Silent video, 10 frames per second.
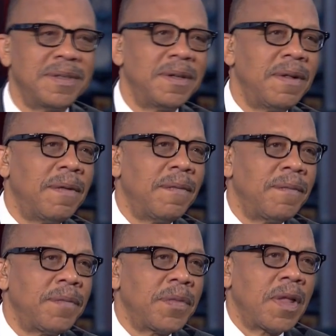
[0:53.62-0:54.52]
bit of
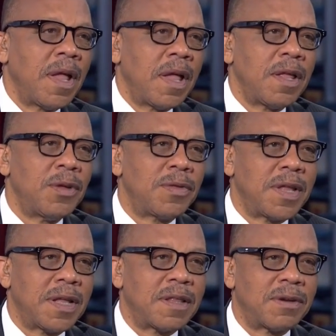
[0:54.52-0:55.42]
control you uh,
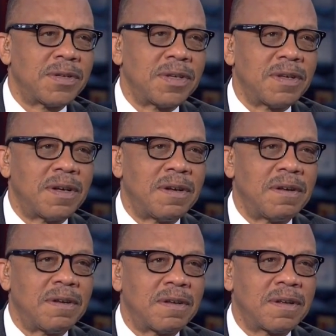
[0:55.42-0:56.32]
think there's a
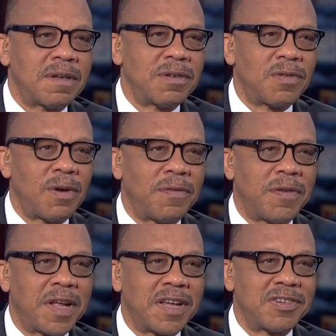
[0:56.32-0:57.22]
little here. control
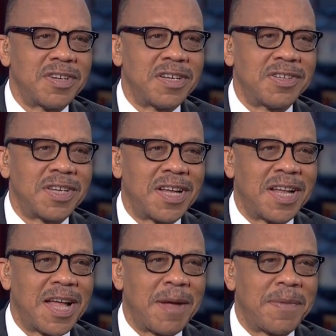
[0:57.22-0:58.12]
freakishness sort
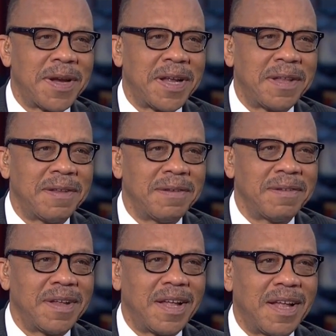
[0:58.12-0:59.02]
of happening?
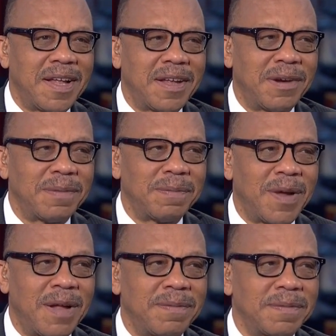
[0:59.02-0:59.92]
Uh, well, what do you think
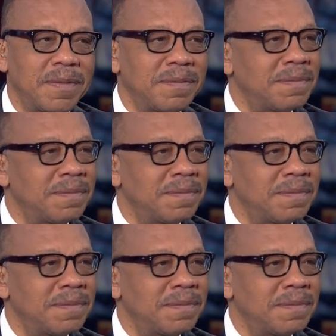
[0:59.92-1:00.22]
well, of this?